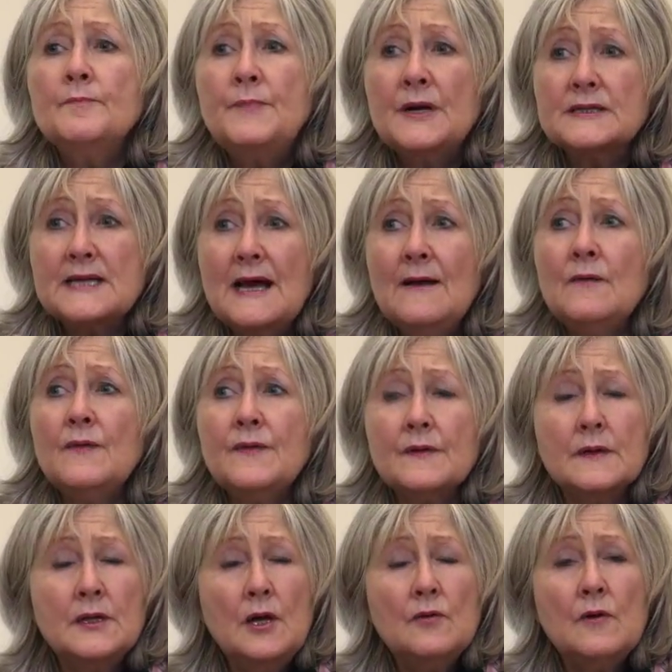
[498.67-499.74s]
But
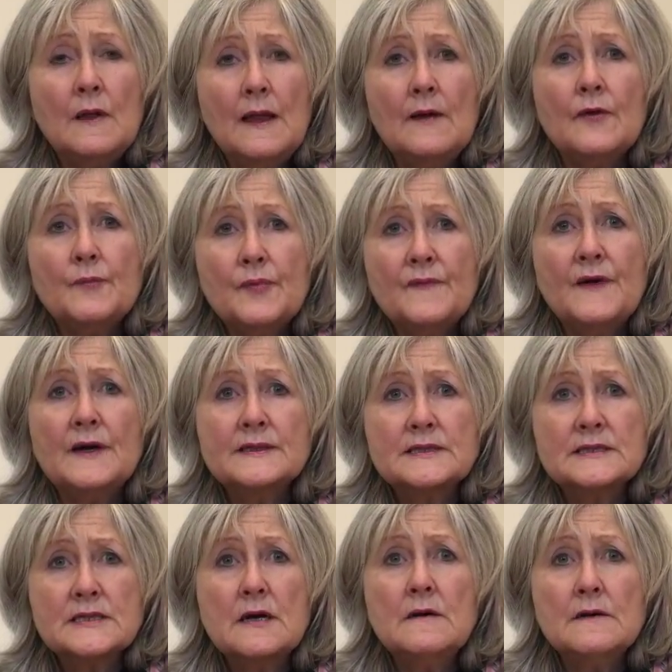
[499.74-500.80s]
local health
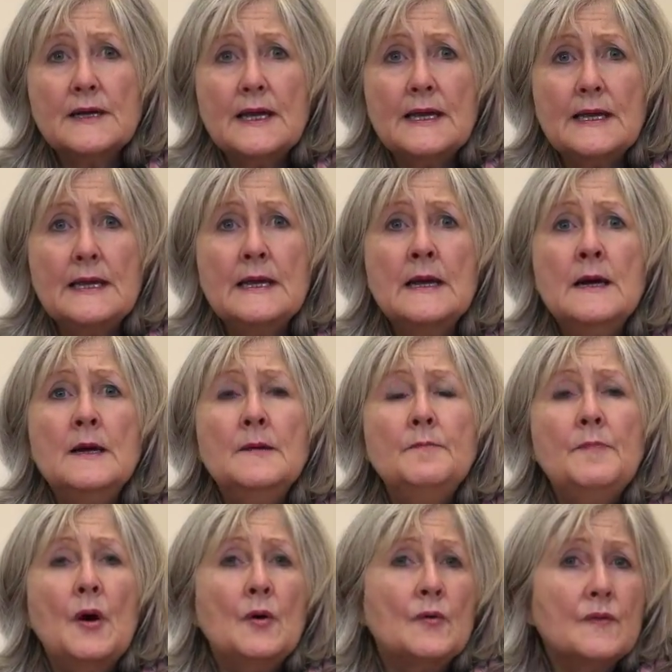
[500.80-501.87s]
providers are key,
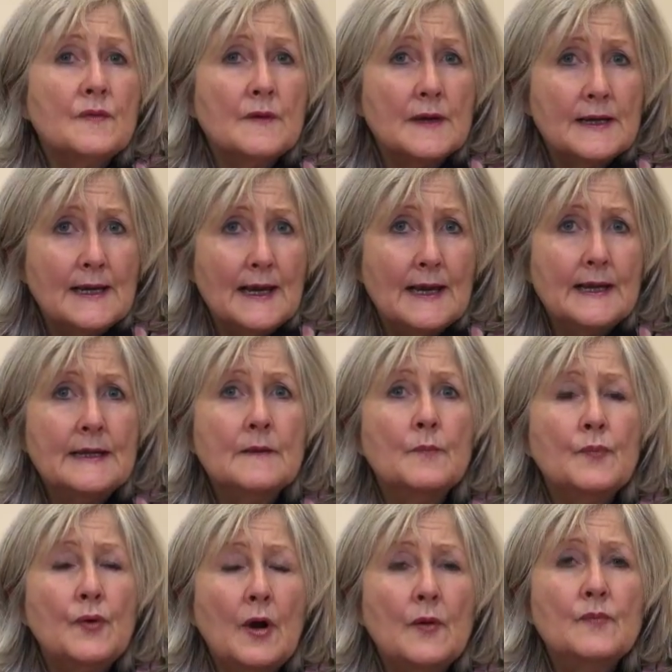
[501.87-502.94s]
both, again,
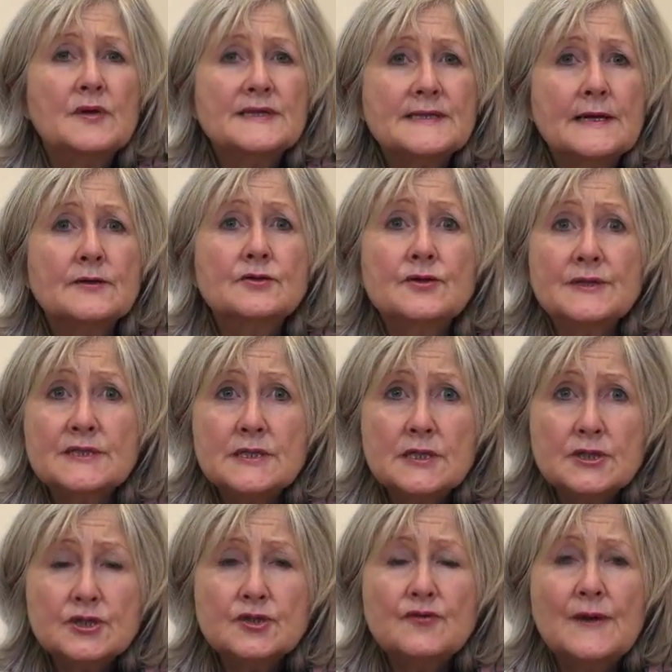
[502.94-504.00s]
primary, secondary,
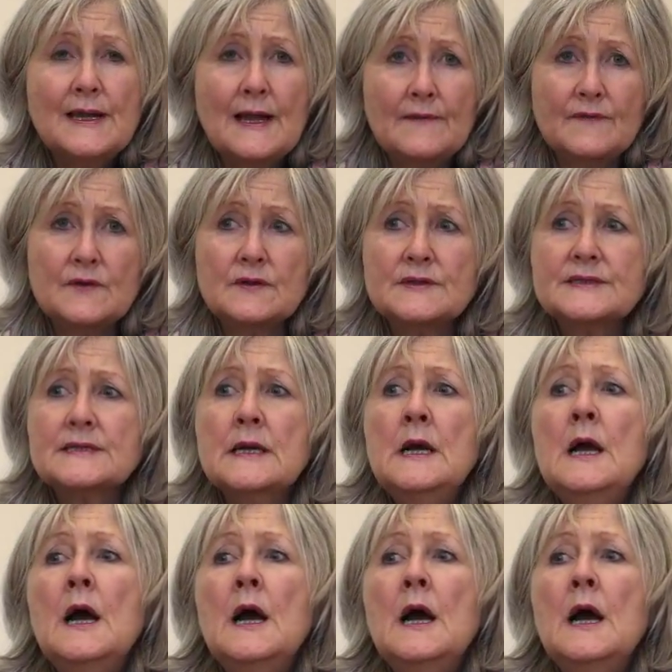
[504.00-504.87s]
tertiary levels.